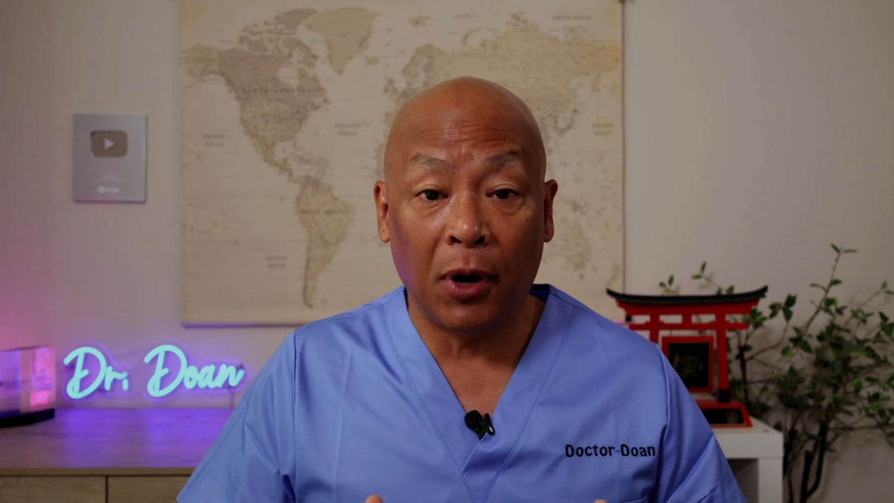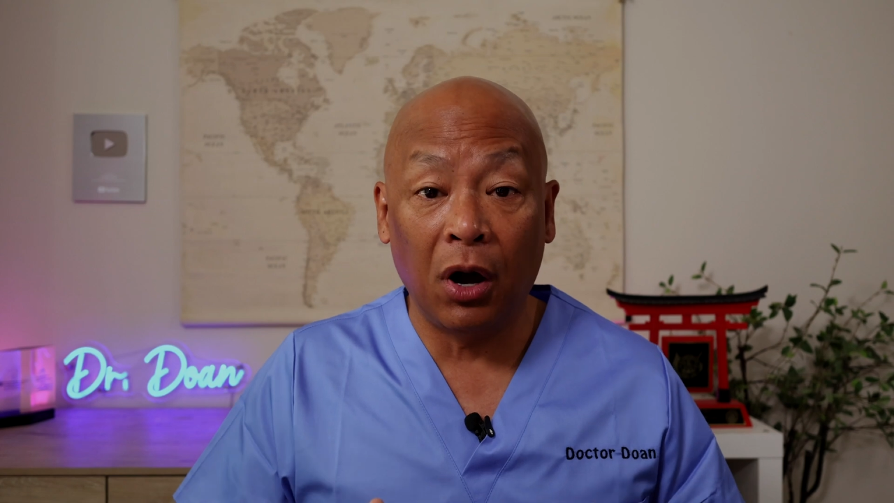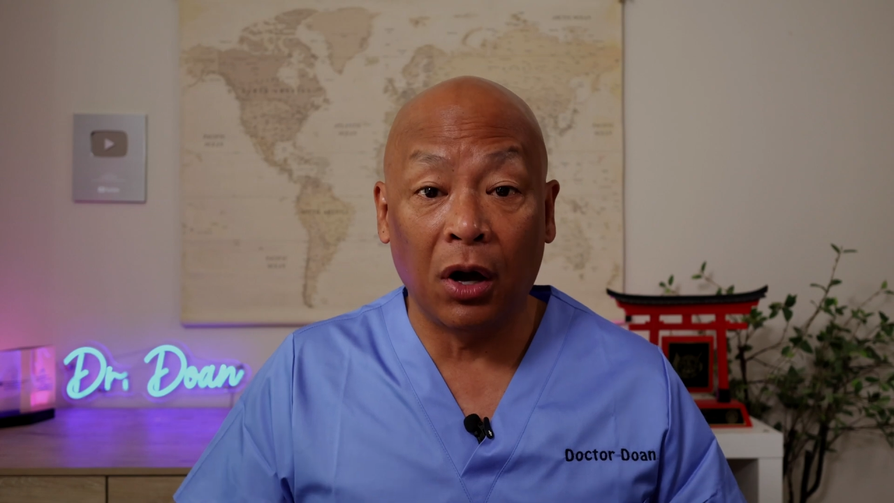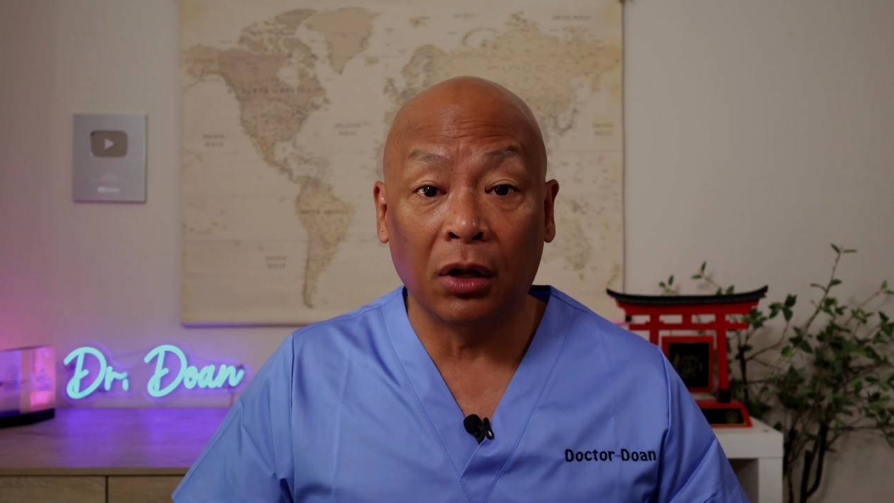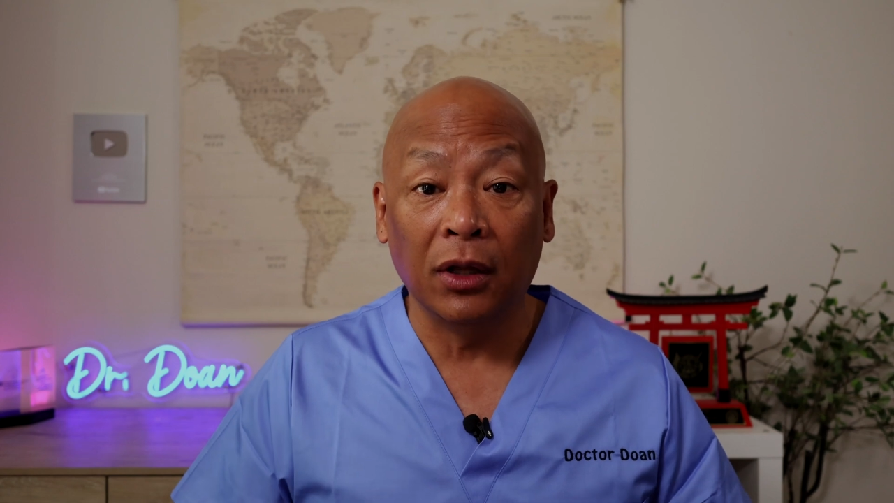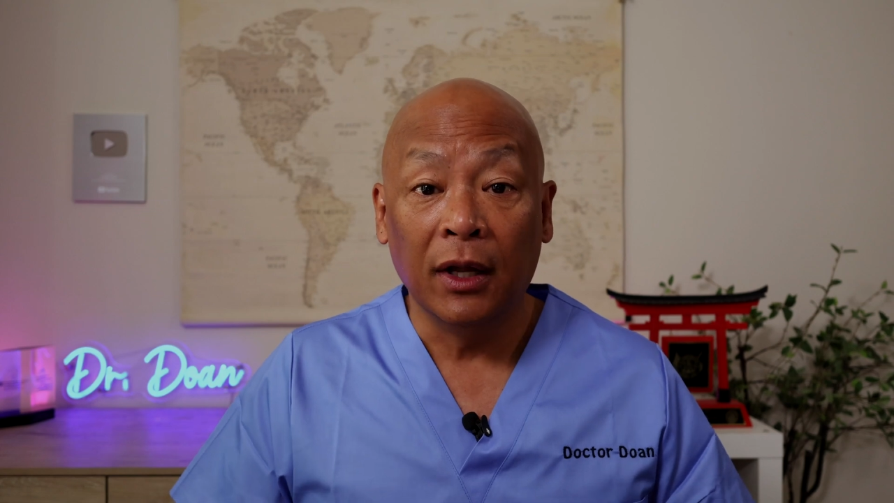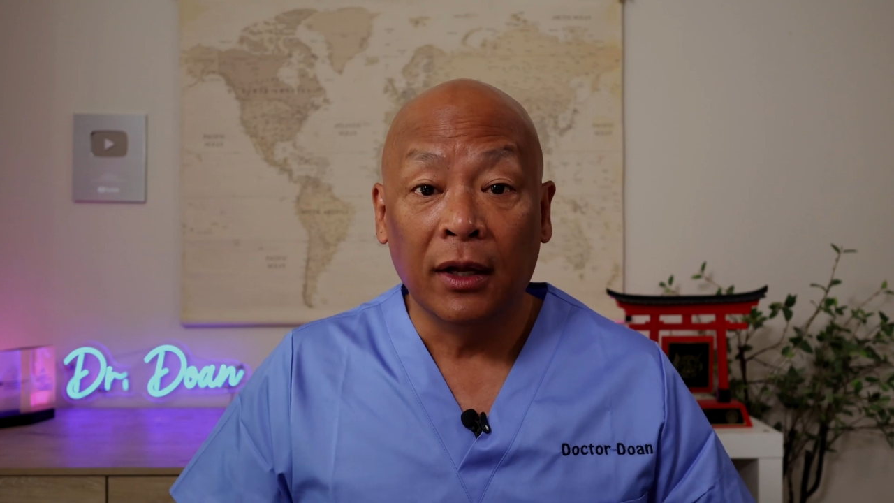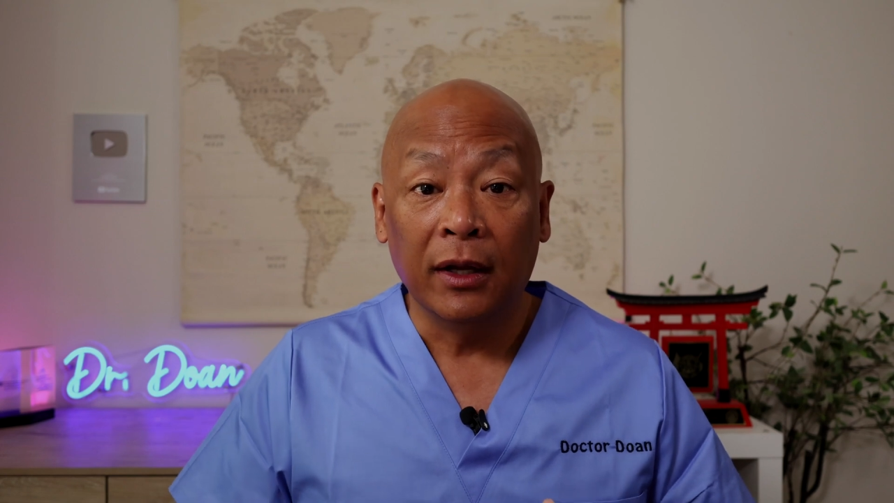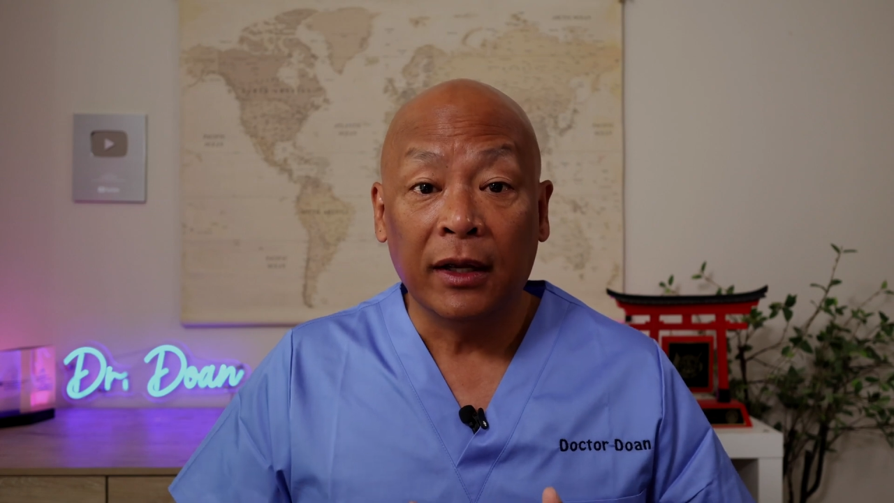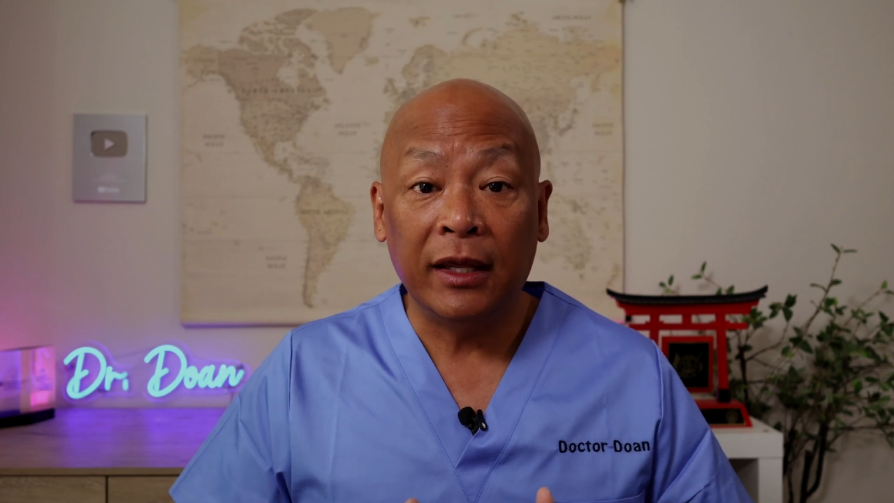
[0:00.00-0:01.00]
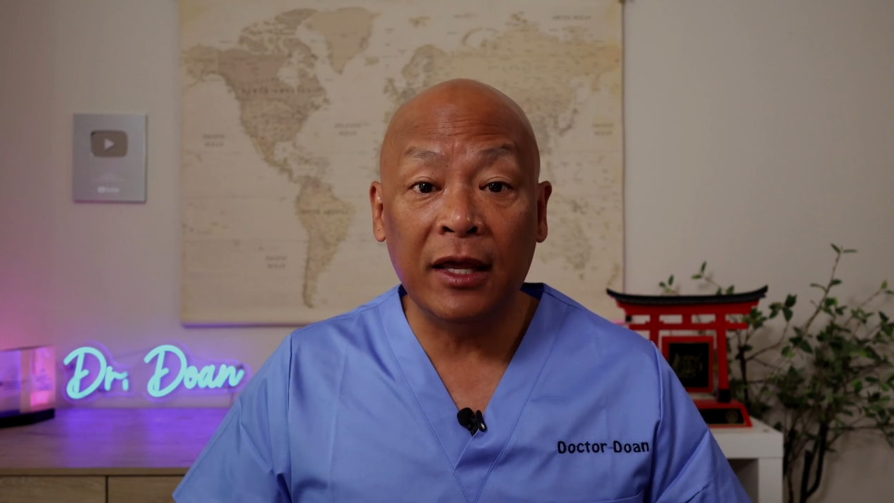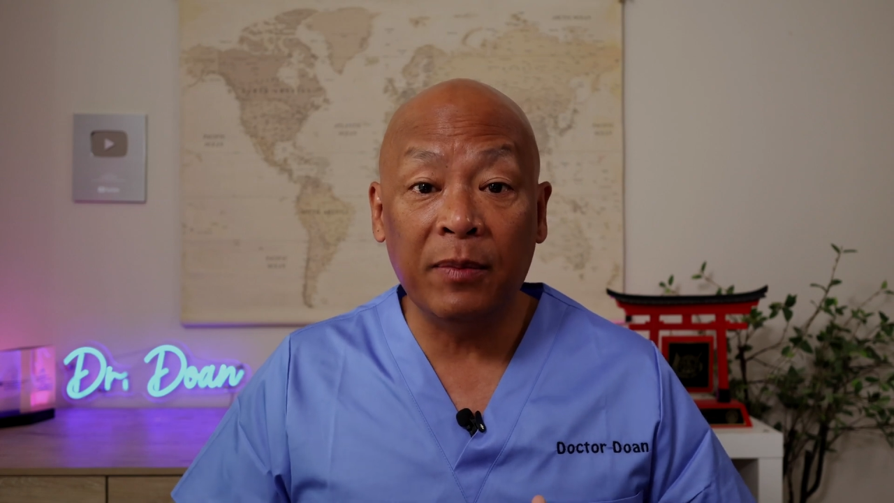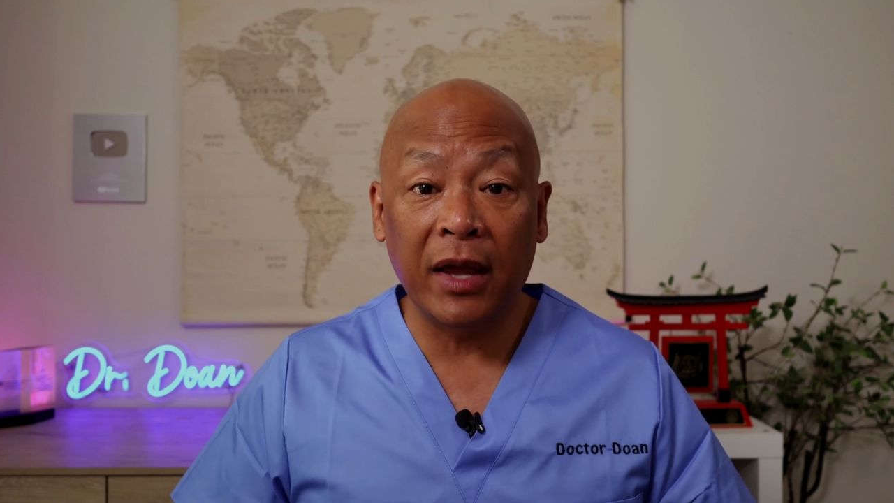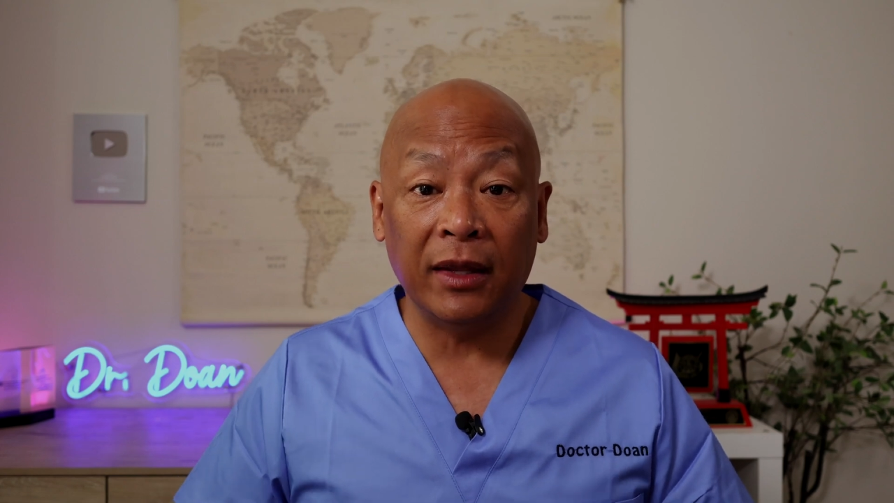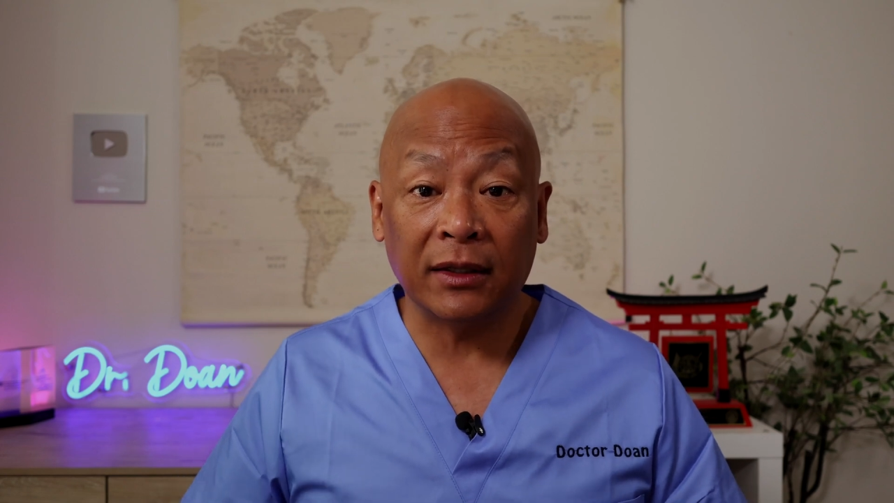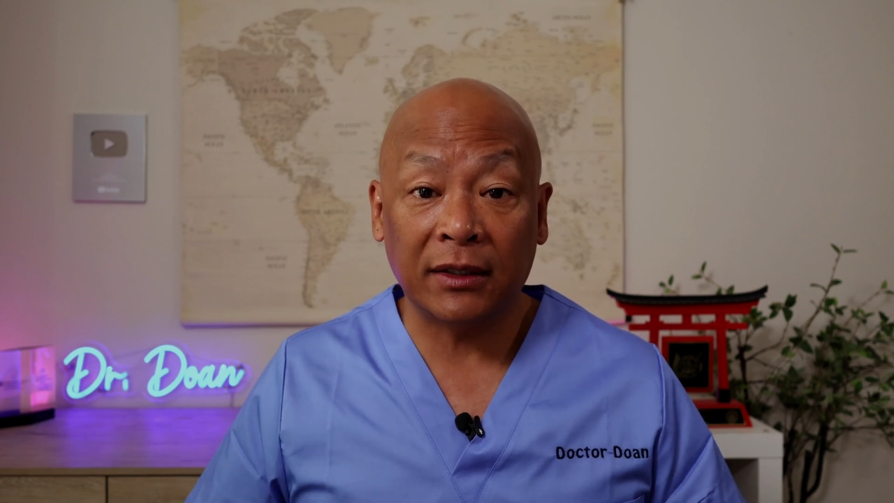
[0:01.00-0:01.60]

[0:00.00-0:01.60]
Pall, he made the